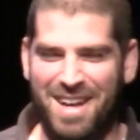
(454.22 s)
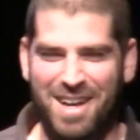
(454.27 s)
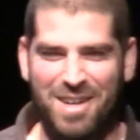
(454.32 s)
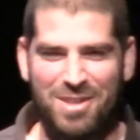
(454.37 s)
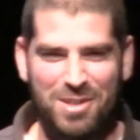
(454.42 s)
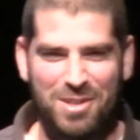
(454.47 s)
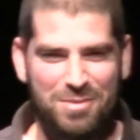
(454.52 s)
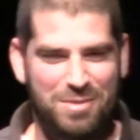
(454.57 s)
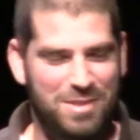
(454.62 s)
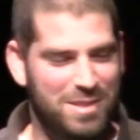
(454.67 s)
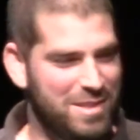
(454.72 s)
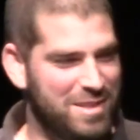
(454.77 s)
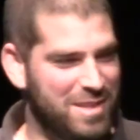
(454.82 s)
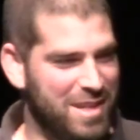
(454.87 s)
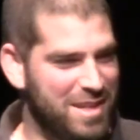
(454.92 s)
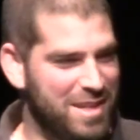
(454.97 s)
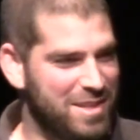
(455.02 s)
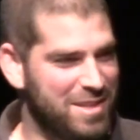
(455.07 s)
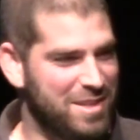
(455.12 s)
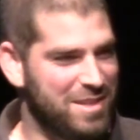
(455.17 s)
I love the
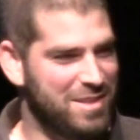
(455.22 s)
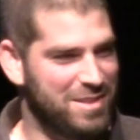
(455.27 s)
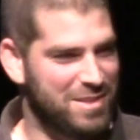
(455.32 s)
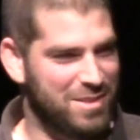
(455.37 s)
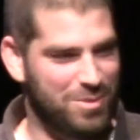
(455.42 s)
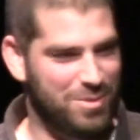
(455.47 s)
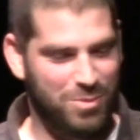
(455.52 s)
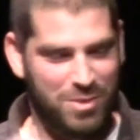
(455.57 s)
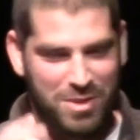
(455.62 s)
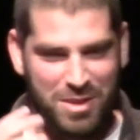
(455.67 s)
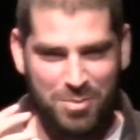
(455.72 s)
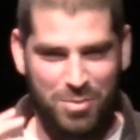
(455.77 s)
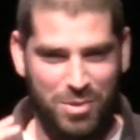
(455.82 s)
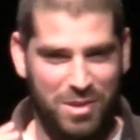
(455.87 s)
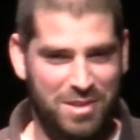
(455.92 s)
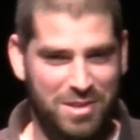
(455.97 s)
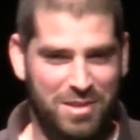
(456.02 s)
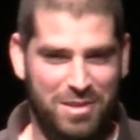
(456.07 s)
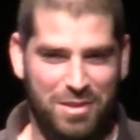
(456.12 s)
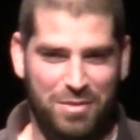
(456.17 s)
signing. It really
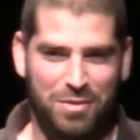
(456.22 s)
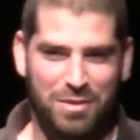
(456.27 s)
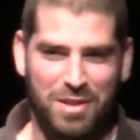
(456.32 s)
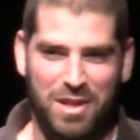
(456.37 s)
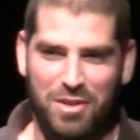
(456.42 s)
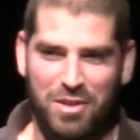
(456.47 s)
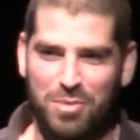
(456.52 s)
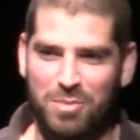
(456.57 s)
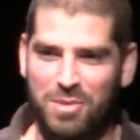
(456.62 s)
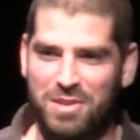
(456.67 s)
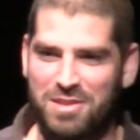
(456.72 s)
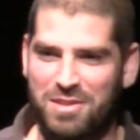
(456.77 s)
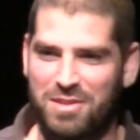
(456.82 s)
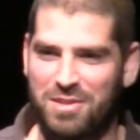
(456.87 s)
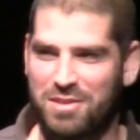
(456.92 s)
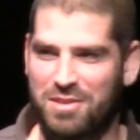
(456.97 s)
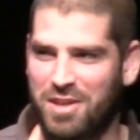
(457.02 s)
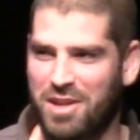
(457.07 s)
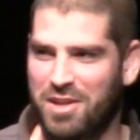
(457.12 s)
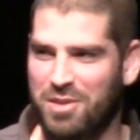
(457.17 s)
brings a different element to
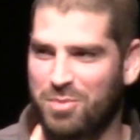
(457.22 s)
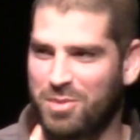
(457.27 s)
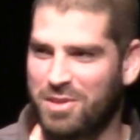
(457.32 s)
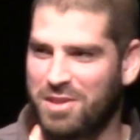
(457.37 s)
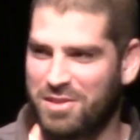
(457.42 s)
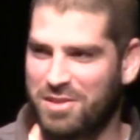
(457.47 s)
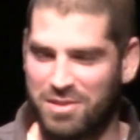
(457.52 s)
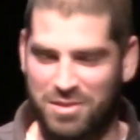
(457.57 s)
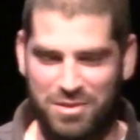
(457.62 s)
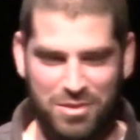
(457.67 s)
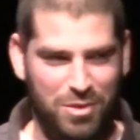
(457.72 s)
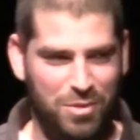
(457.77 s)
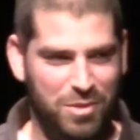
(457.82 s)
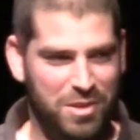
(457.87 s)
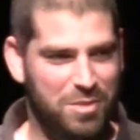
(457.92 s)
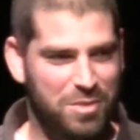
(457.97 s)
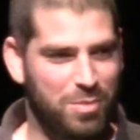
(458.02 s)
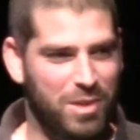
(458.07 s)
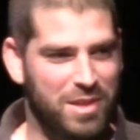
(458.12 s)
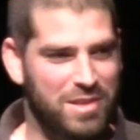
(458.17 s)
the talk because it's so
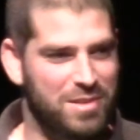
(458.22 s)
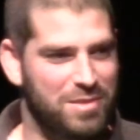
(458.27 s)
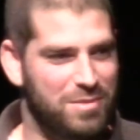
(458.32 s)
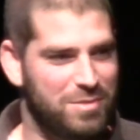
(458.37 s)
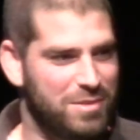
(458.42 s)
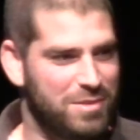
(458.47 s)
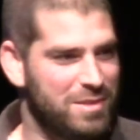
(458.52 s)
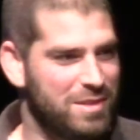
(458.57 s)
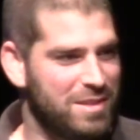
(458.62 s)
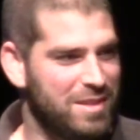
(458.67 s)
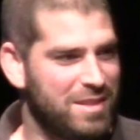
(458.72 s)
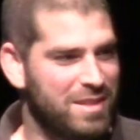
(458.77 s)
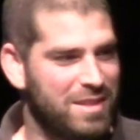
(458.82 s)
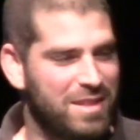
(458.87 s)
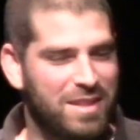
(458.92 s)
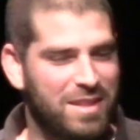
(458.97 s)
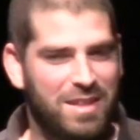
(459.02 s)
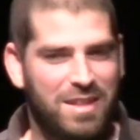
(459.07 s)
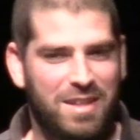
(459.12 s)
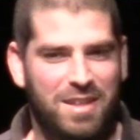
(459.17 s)
expressive.
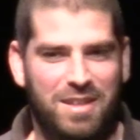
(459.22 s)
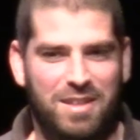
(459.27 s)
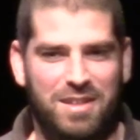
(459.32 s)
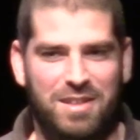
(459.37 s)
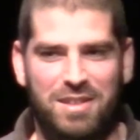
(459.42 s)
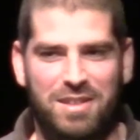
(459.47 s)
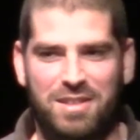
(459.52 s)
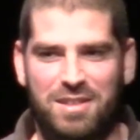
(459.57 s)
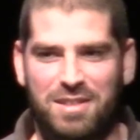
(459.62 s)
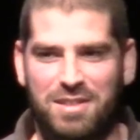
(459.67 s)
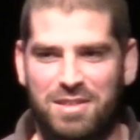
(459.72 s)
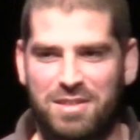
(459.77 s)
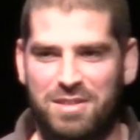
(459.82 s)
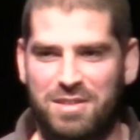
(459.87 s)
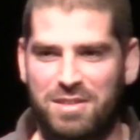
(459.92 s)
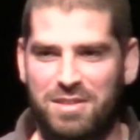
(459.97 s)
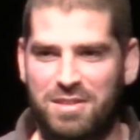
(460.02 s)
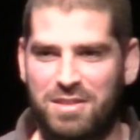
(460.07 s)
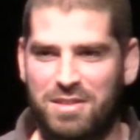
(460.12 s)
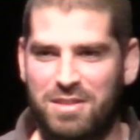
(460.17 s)
I
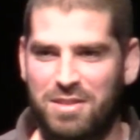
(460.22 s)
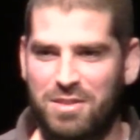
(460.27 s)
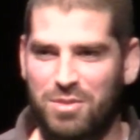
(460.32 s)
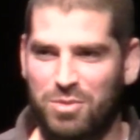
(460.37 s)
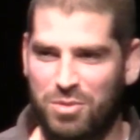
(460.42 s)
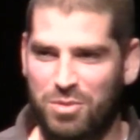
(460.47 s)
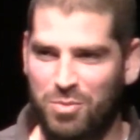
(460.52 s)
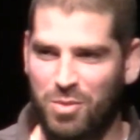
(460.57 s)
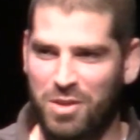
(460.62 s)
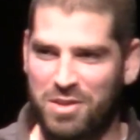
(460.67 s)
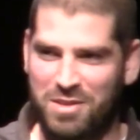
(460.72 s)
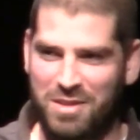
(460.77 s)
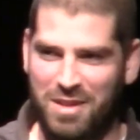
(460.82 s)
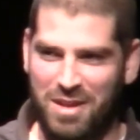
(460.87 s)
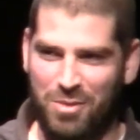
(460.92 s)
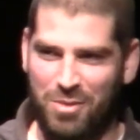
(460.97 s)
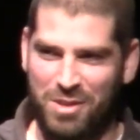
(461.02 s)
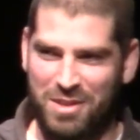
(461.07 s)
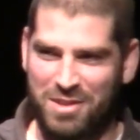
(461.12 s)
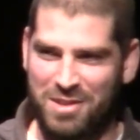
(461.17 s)

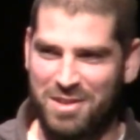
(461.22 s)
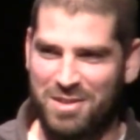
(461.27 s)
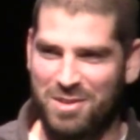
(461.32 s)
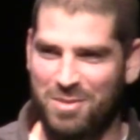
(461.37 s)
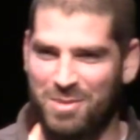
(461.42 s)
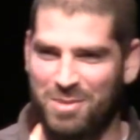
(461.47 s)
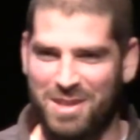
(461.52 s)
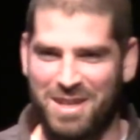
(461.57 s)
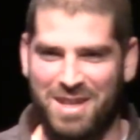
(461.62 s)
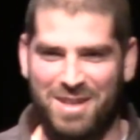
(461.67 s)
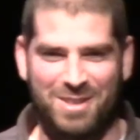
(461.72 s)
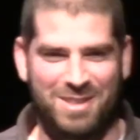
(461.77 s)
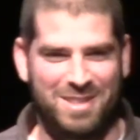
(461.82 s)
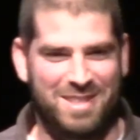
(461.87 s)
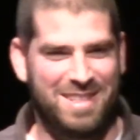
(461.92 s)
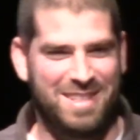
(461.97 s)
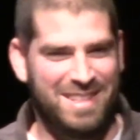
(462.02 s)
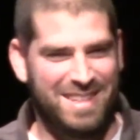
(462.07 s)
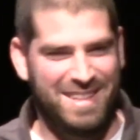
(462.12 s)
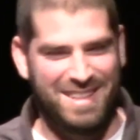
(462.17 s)
want to say something
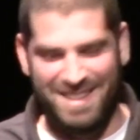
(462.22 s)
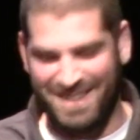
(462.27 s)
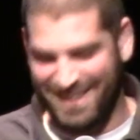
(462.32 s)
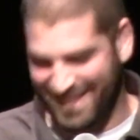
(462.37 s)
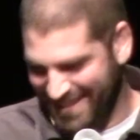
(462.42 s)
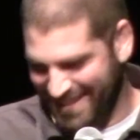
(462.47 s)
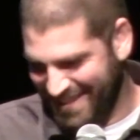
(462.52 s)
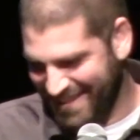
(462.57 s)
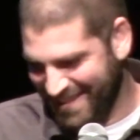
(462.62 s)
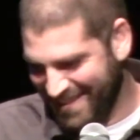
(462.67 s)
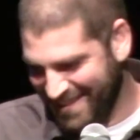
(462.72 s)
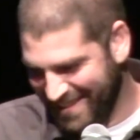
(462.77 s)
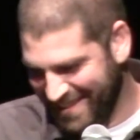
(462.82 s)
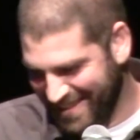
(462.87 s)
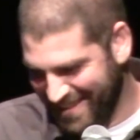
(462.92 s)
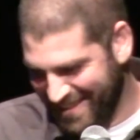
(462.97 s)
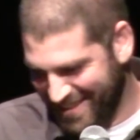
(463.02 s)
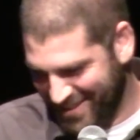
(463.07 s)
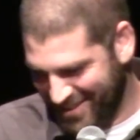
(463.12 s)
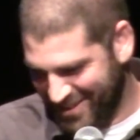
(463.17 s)
else.
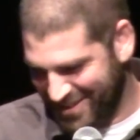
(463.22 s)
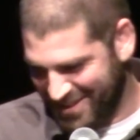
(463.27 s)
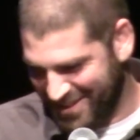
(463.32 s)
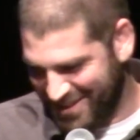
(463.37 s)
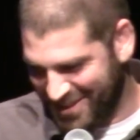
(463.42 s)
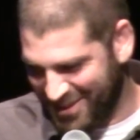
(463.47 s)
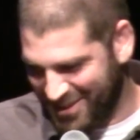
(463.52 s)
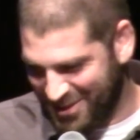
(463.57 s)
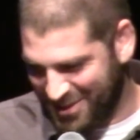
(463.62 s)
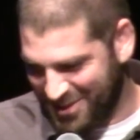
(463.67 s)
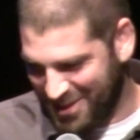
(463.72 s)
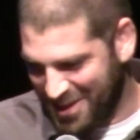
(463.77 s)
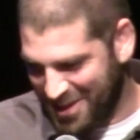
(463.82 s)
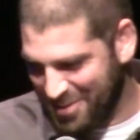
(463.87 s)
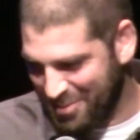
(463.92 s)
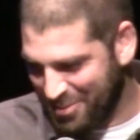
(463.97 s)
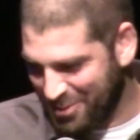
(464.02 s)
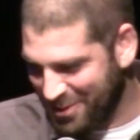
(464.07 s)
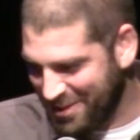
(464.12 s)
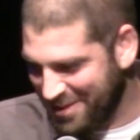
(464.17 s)
It's another
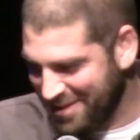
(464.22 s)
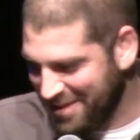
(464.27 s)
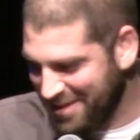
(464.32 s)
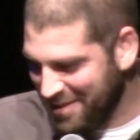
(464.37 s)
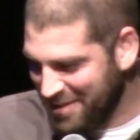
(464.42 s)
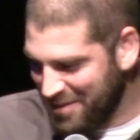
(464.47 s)
side point.